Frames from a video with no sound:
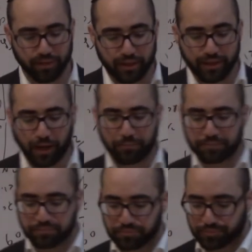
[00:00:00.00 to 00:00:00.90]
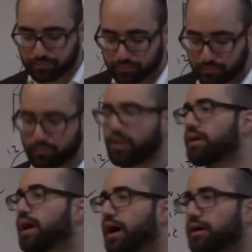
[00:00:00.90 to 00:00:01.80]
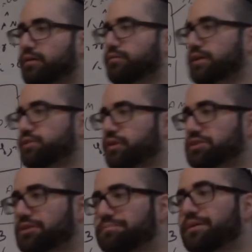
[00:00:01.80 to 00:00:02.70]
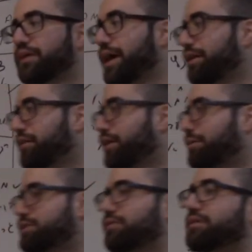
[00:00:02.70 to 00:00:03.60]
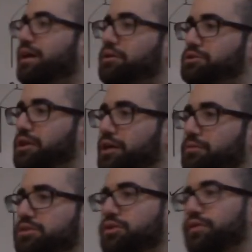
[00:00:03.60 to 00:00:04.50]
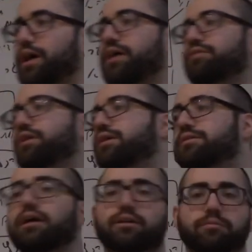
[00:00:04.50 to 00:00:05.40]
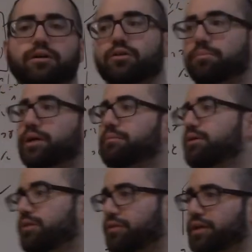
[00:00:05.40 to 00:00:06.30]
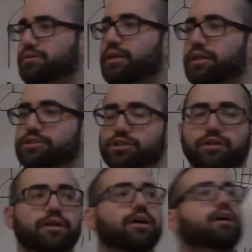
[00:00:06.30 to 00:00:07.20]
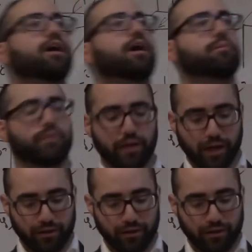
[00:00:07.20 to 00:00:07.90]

Now, vice versa, anything that comes out of a non-kosher animal, so if you have donkey milk or pig milk or things of that nature, um, the